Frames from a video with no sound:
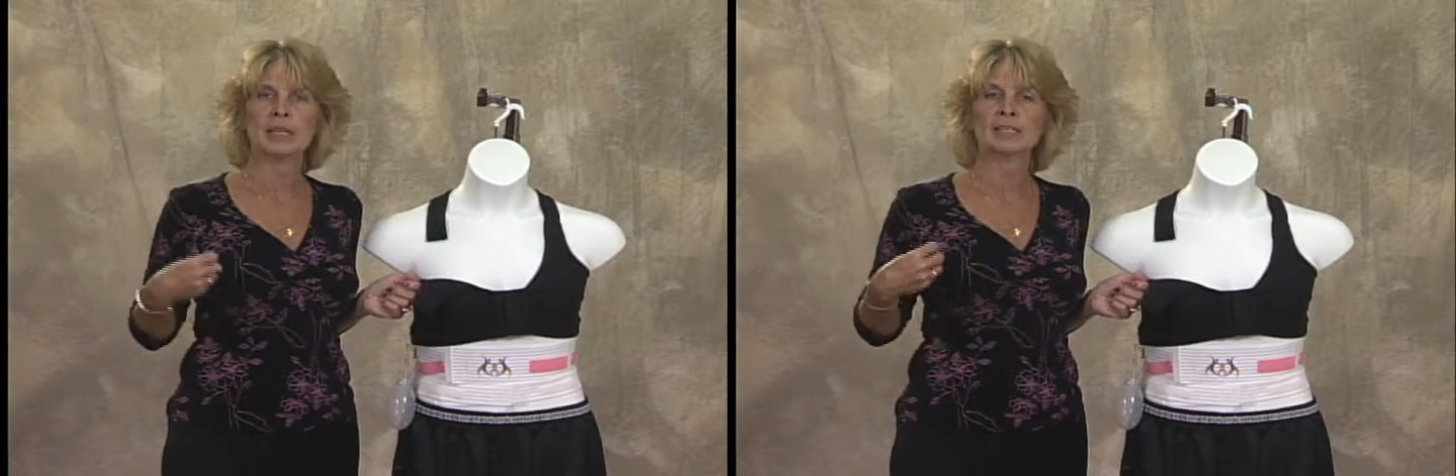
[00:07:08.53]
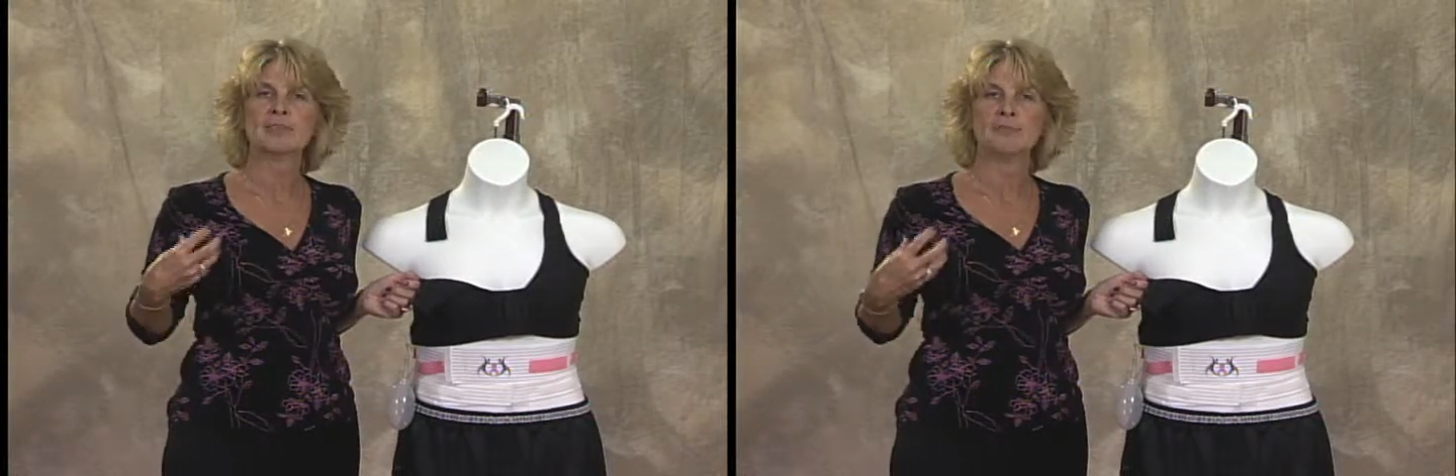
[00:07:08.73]

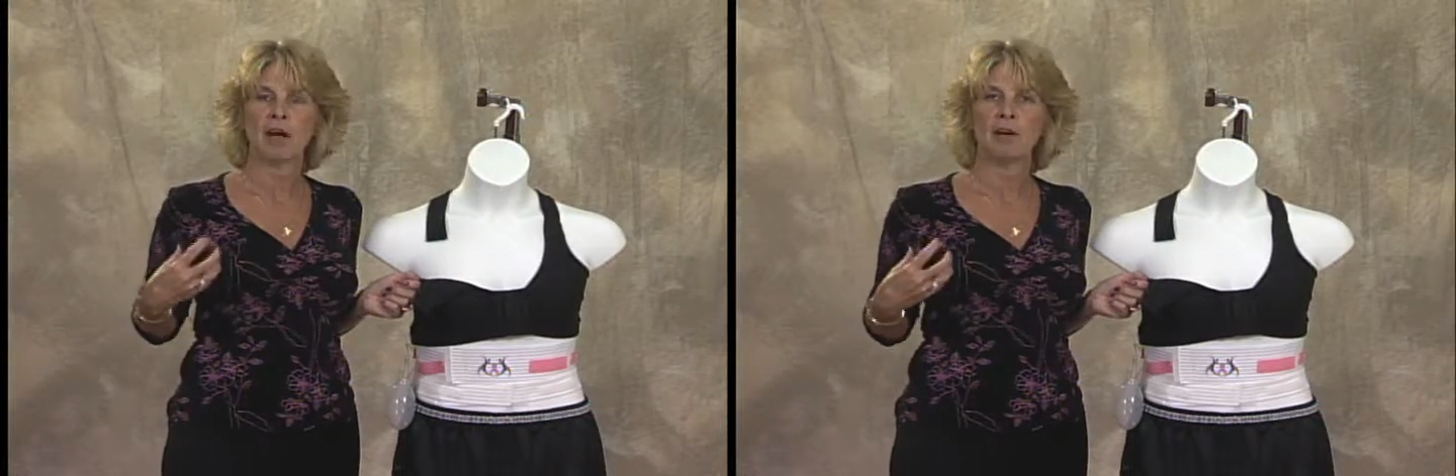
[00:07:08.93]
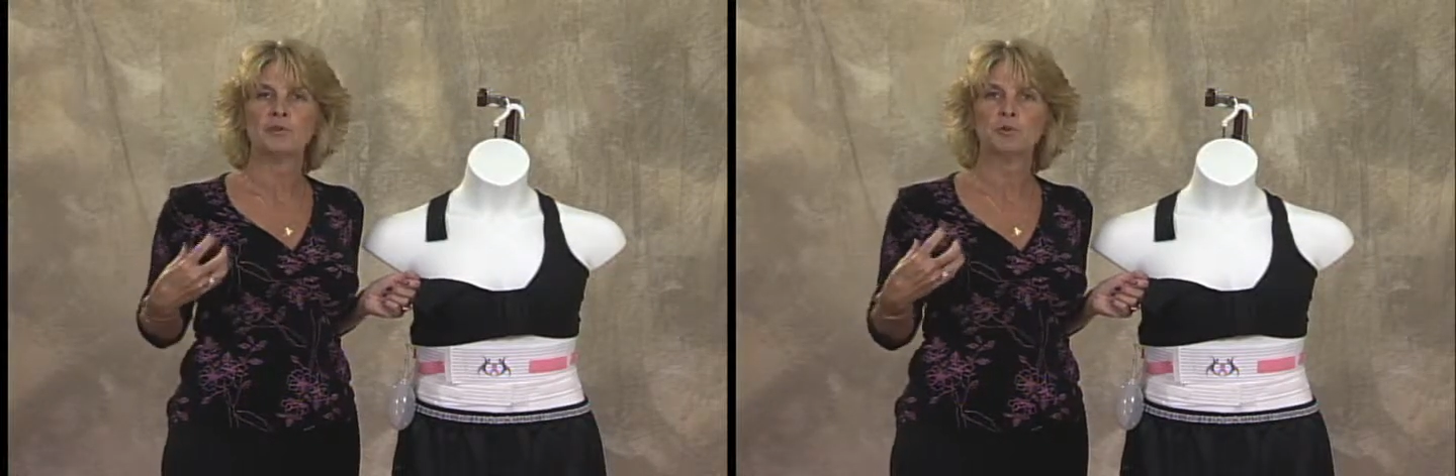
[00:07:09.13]
that's
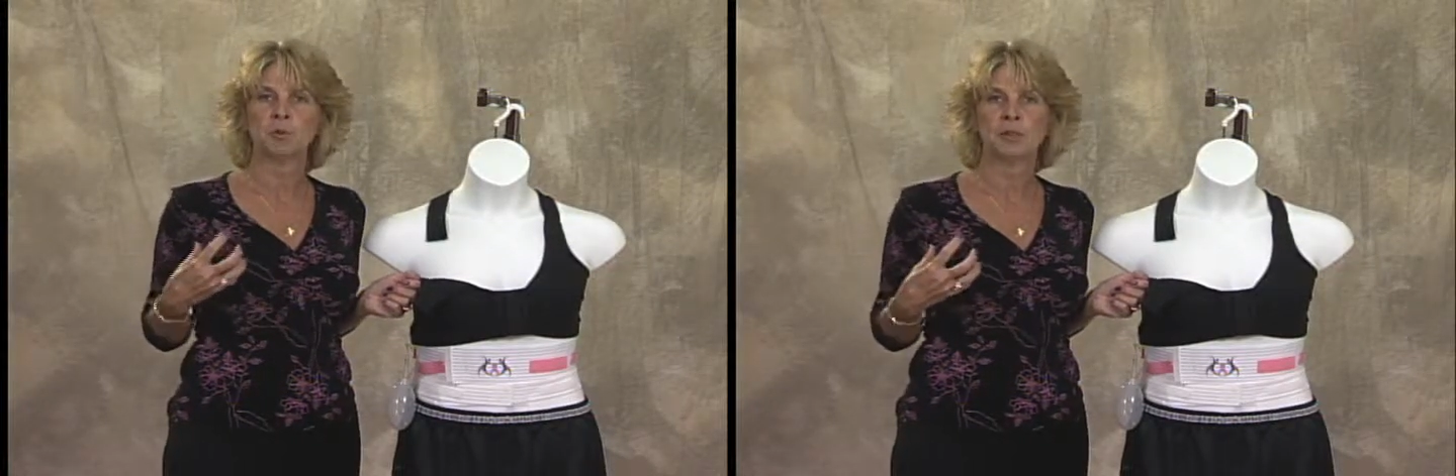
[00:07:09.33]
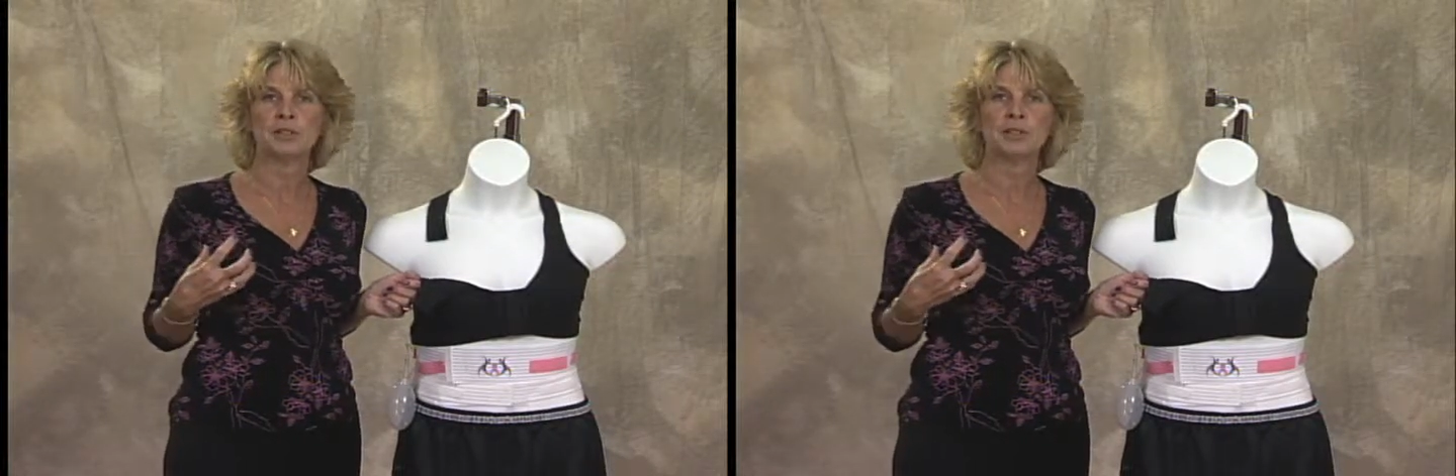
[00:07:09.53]
involved
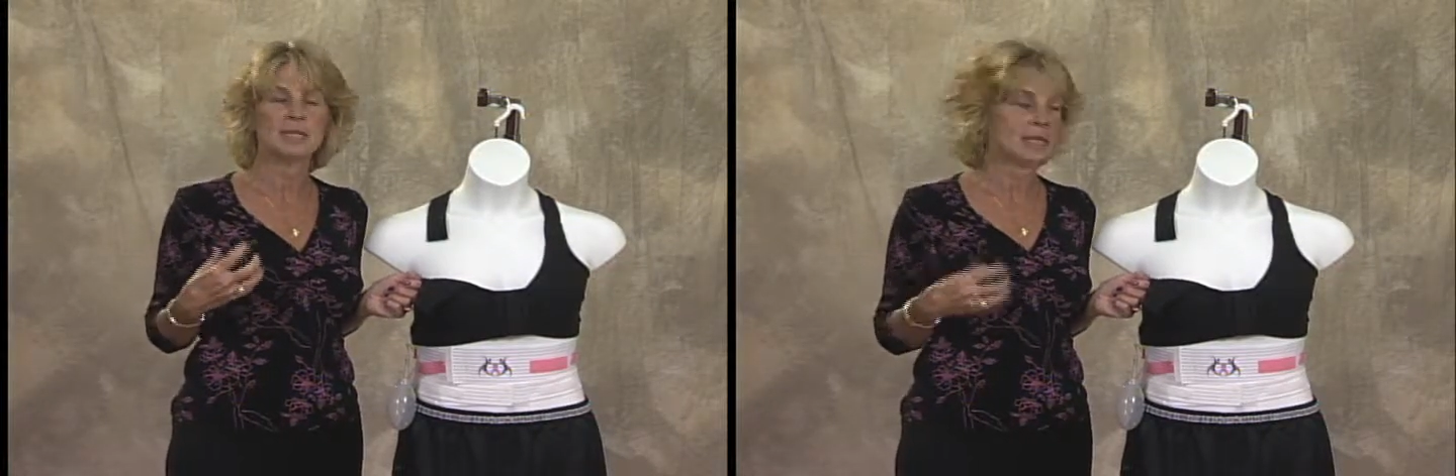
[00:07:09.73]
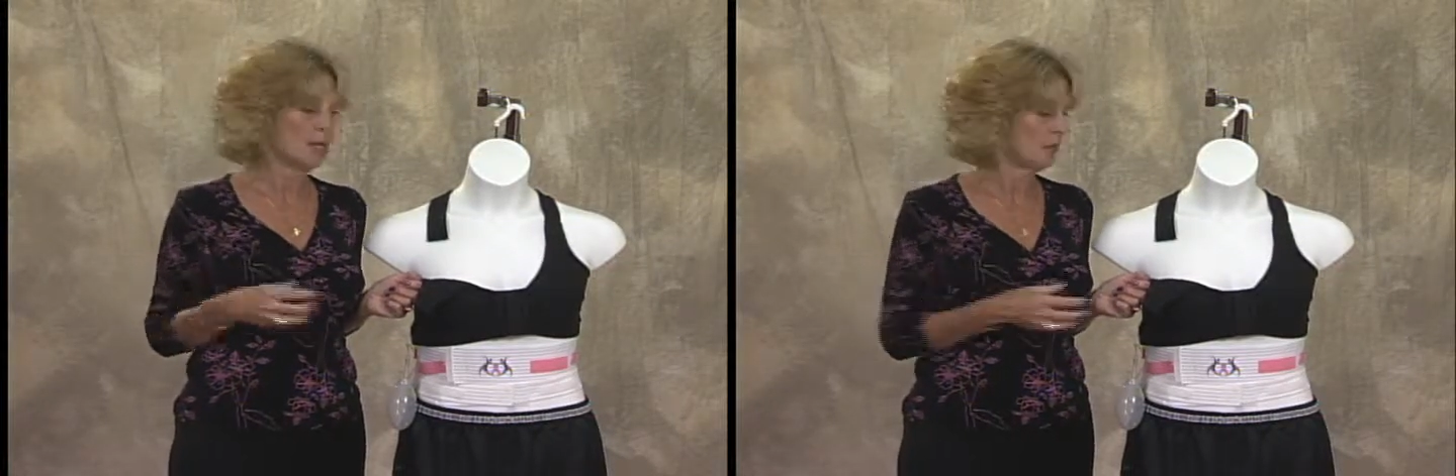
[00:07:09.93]
with
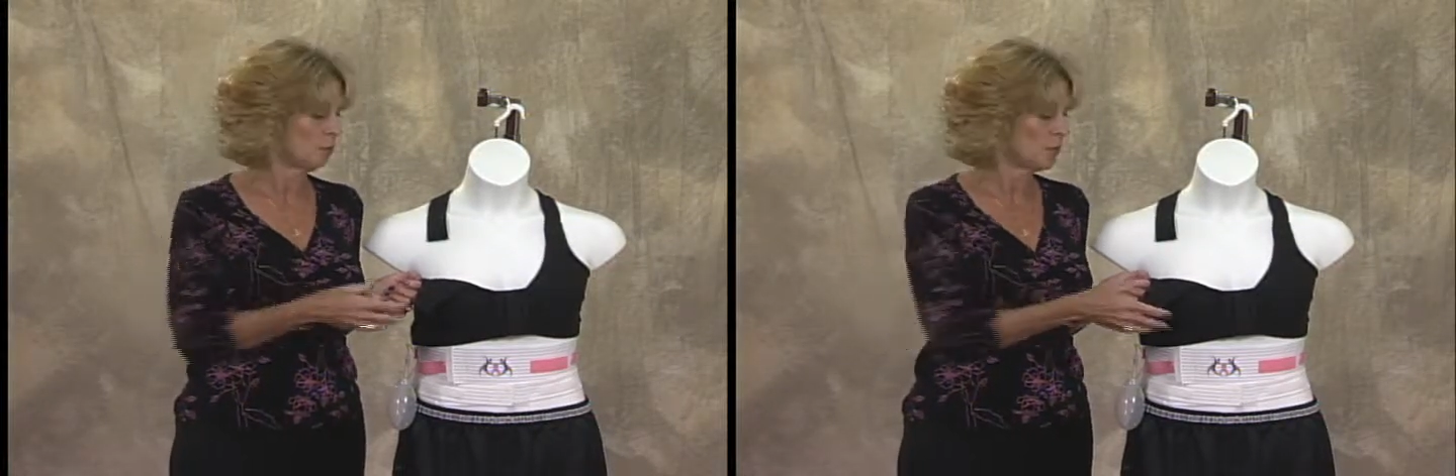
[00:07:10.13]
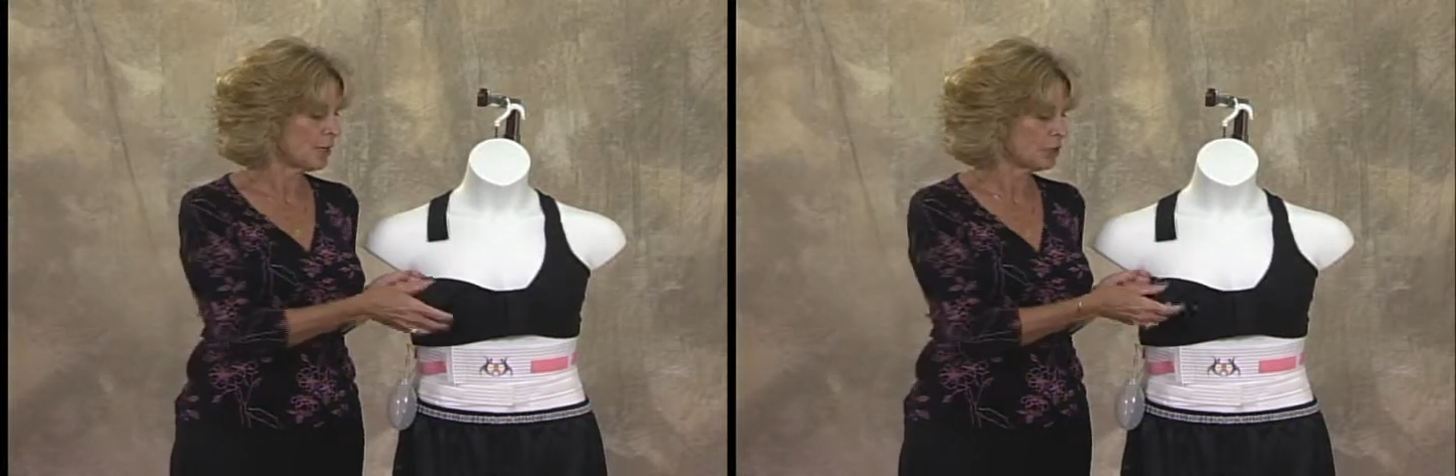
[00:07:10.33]
the
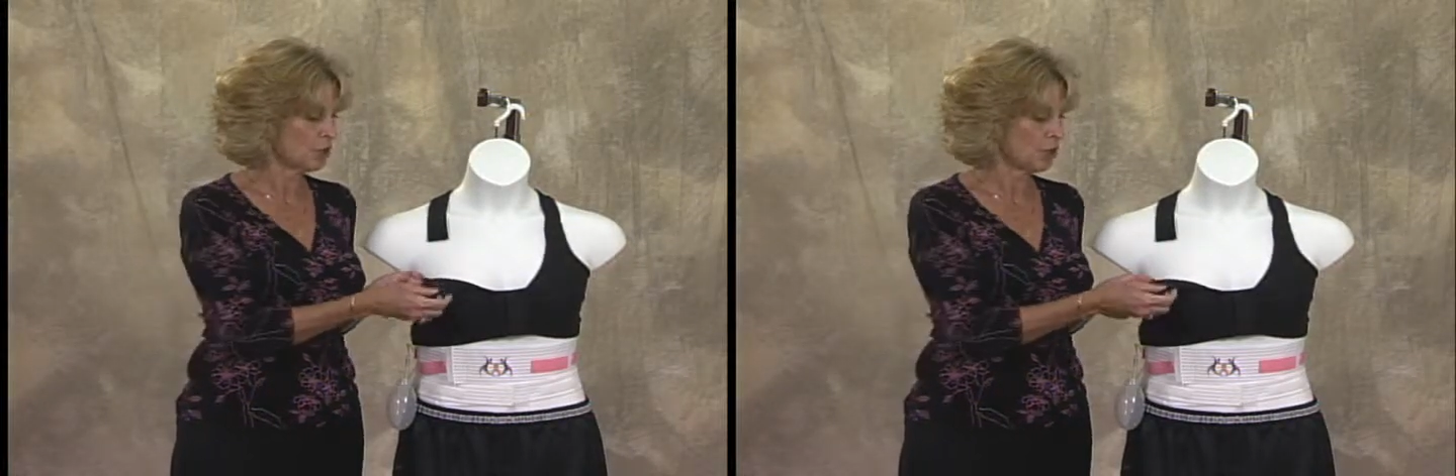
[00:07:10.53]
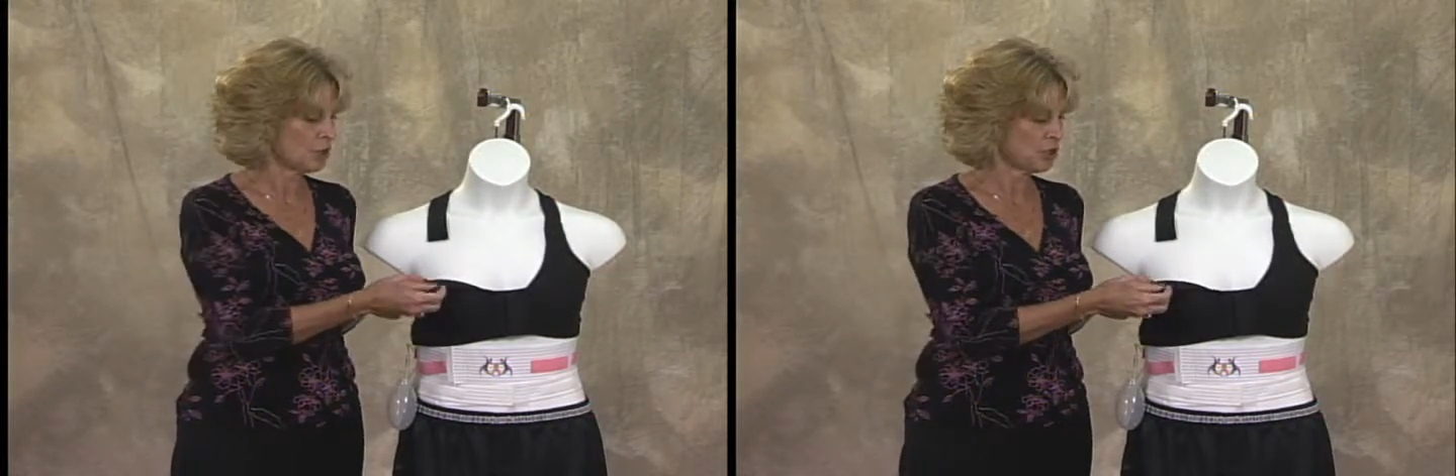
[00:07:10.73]

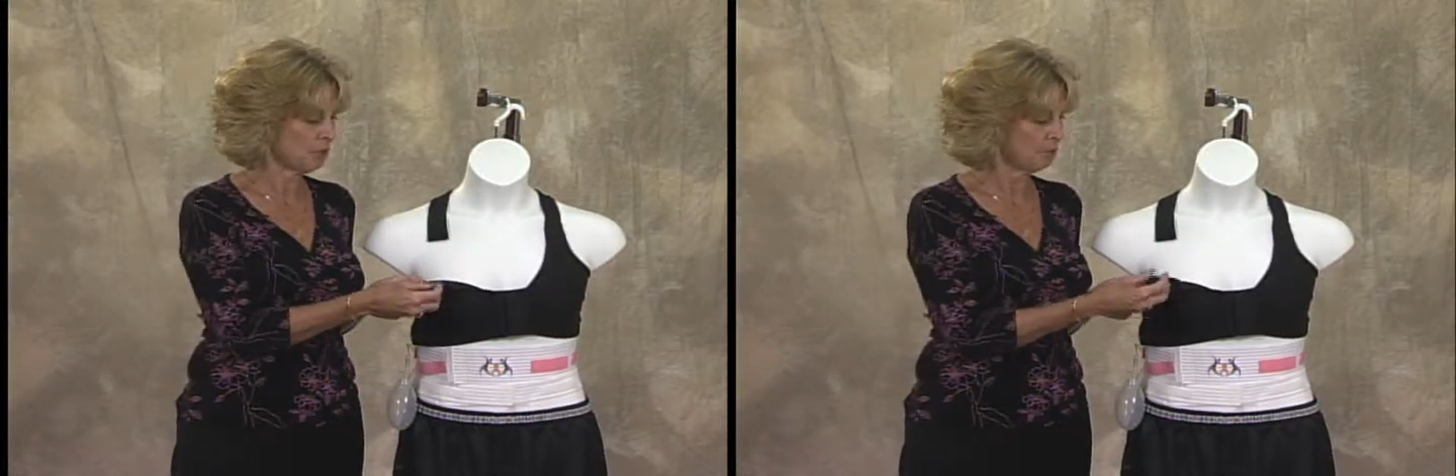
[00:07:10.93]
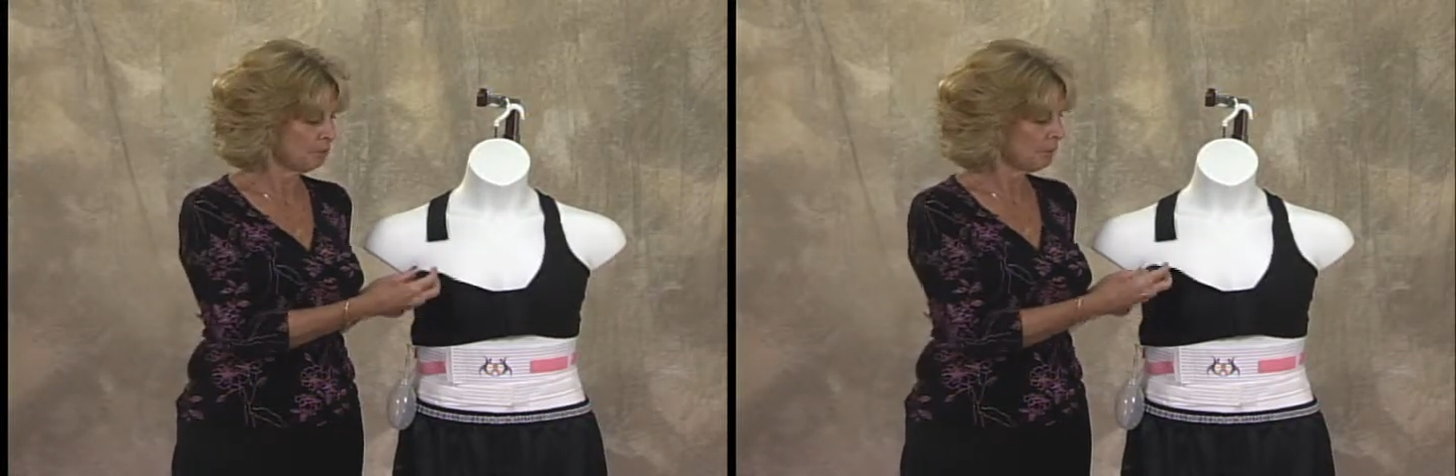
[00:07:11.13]

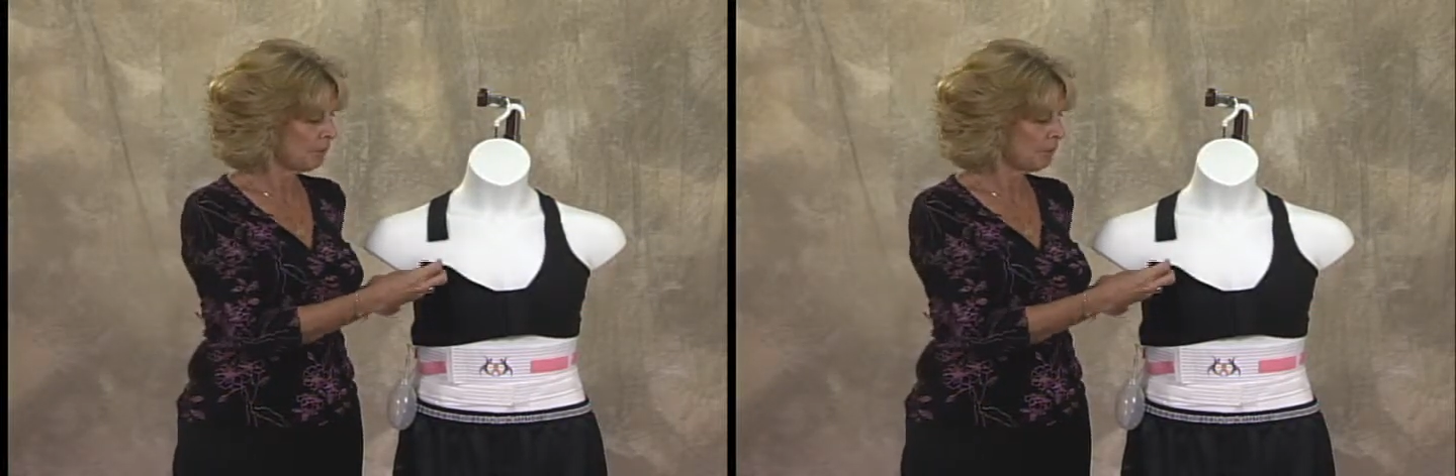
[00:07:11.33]
reconstruction,